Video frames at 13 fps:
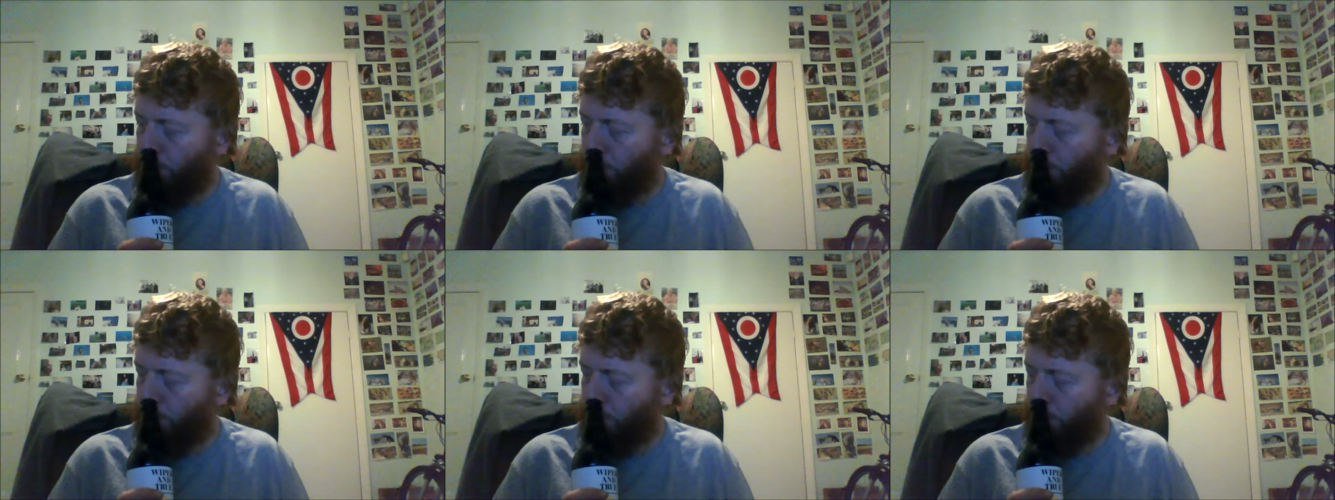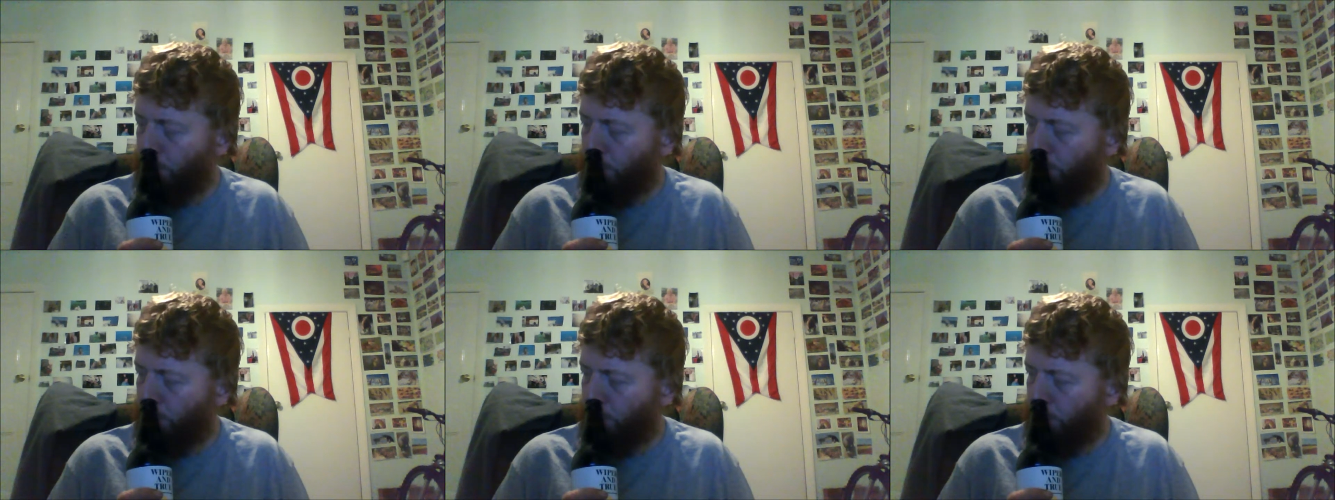
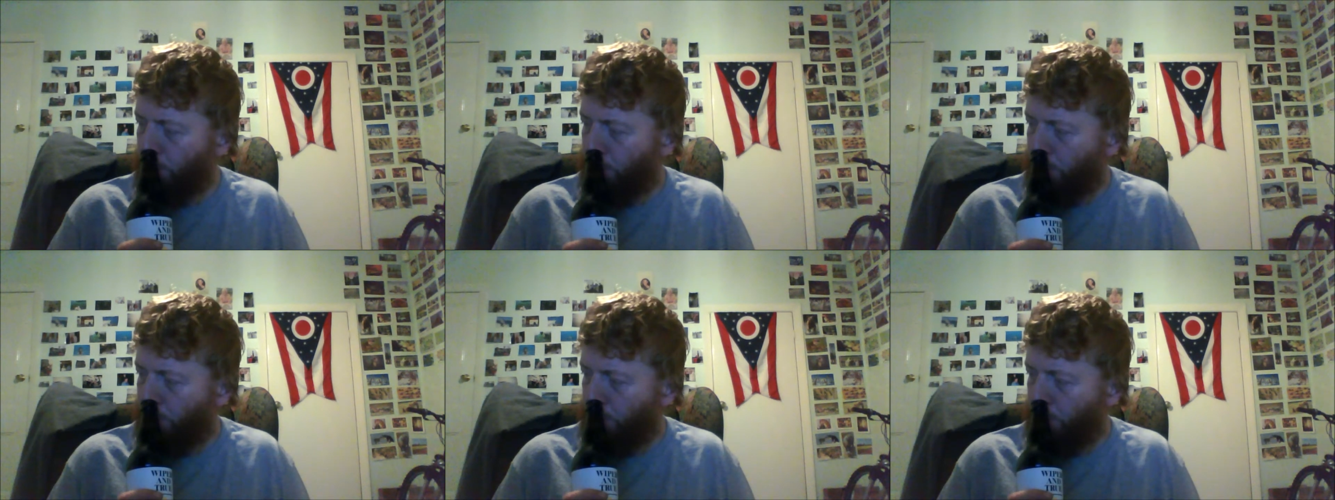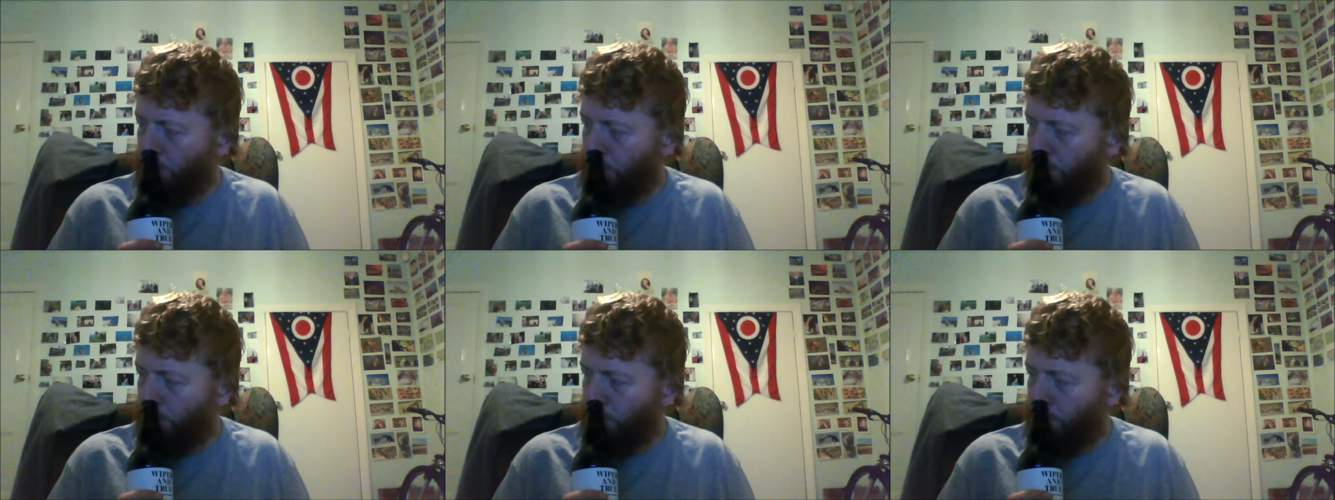
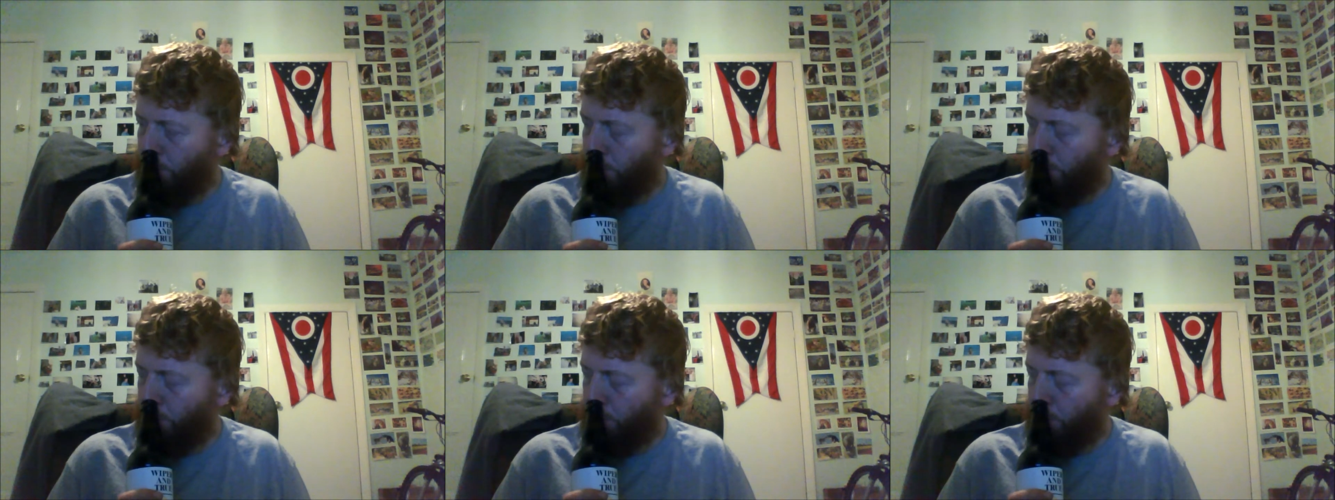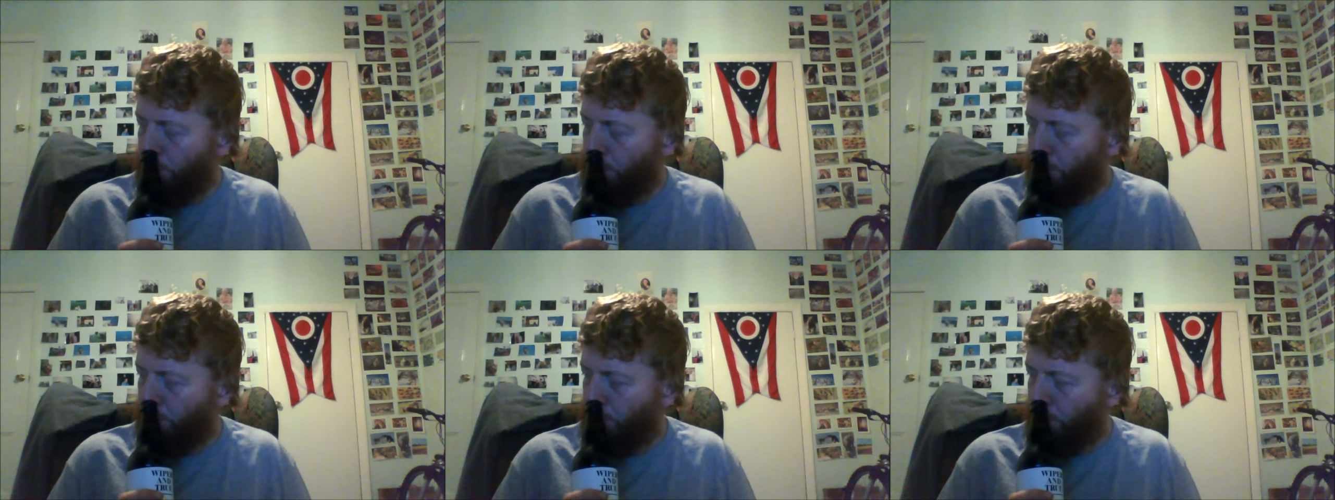
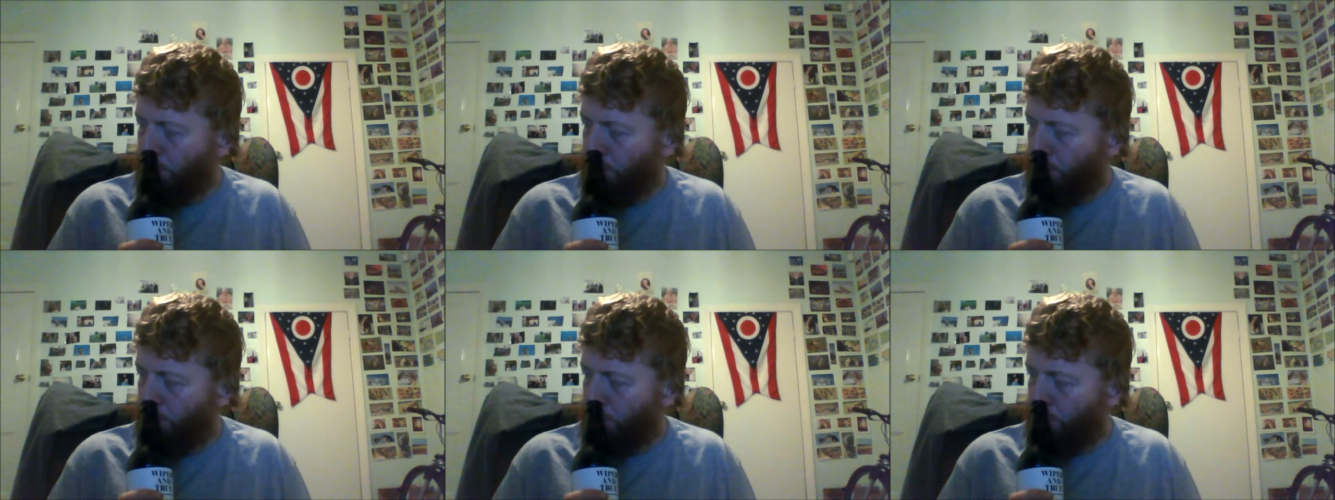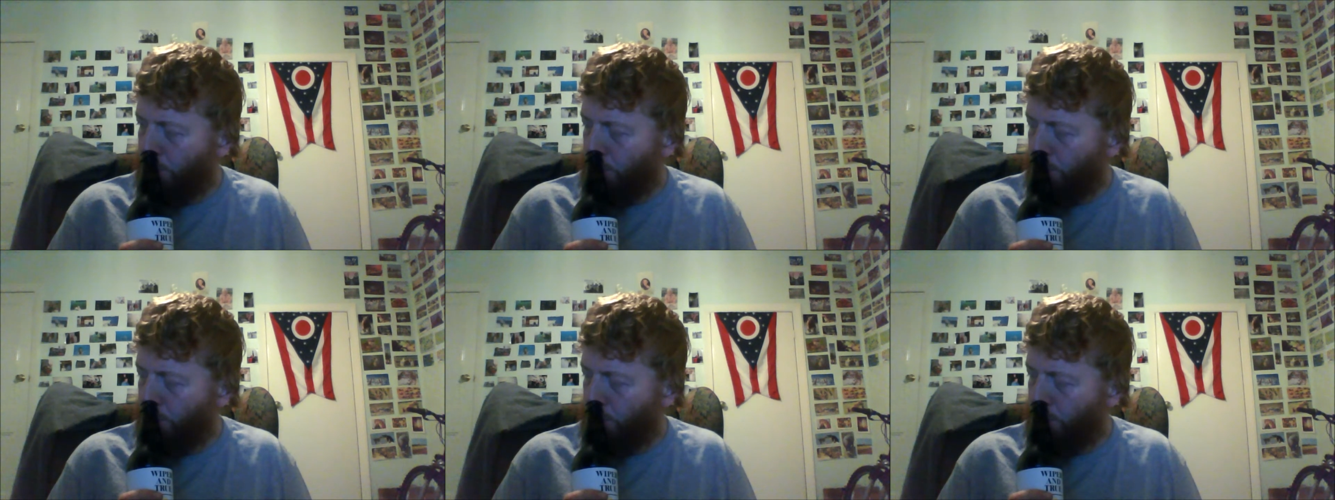
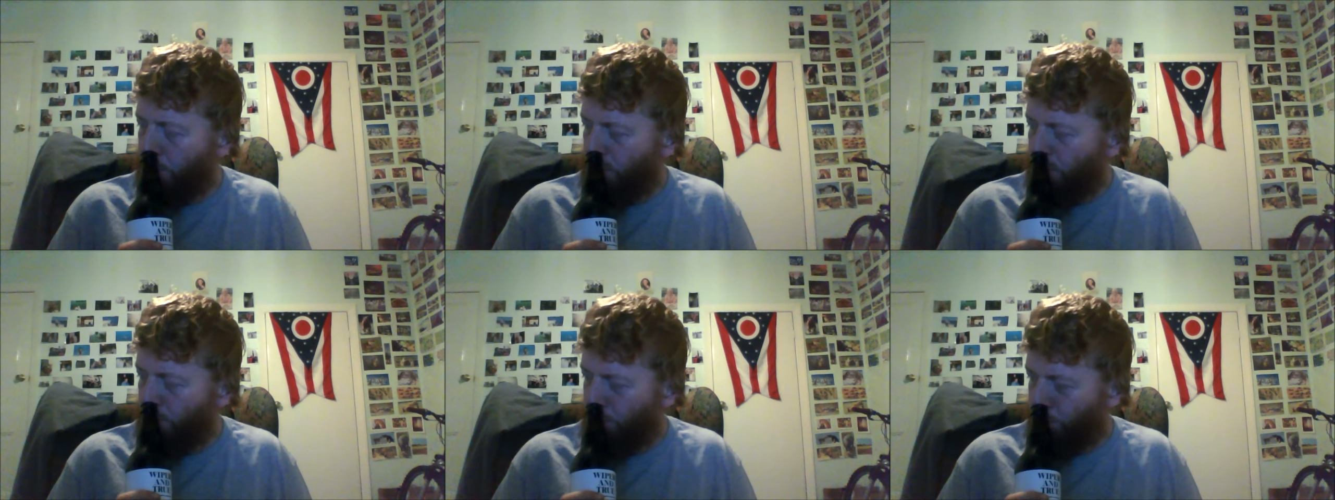(no one is talking)